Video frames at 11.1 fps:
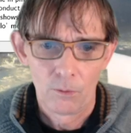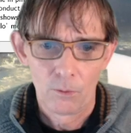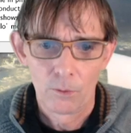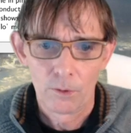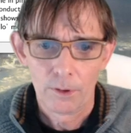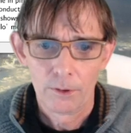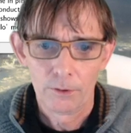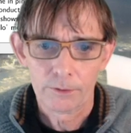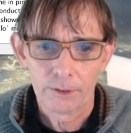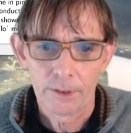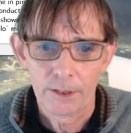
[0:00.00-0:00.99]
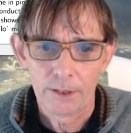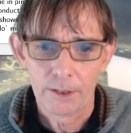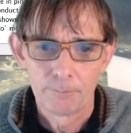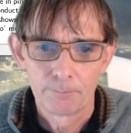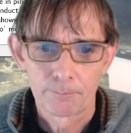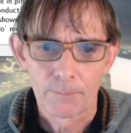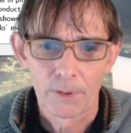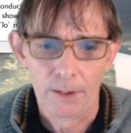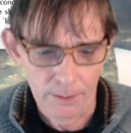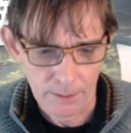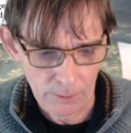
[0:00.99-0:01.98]
or not A.
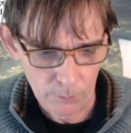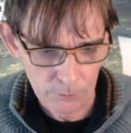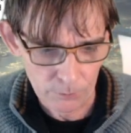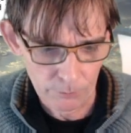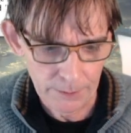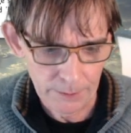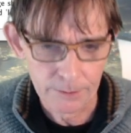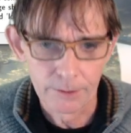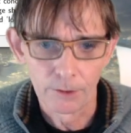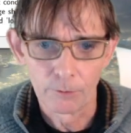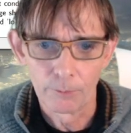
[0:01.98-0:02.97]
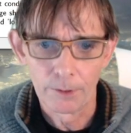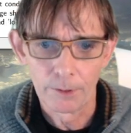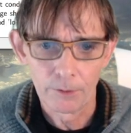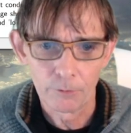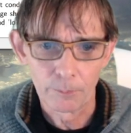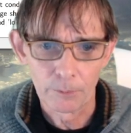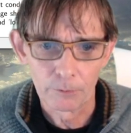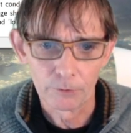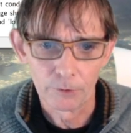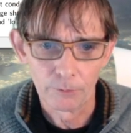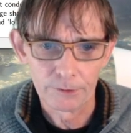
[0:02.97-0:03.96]
I want to write it the other way around
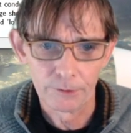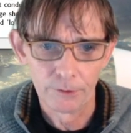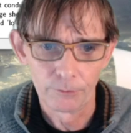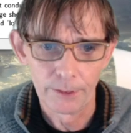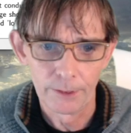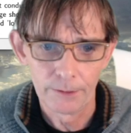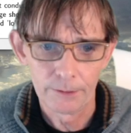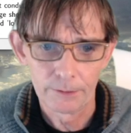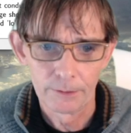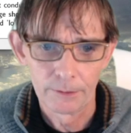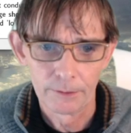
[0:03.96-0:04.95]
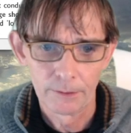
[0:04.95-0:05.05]
because otherwise you don't get it.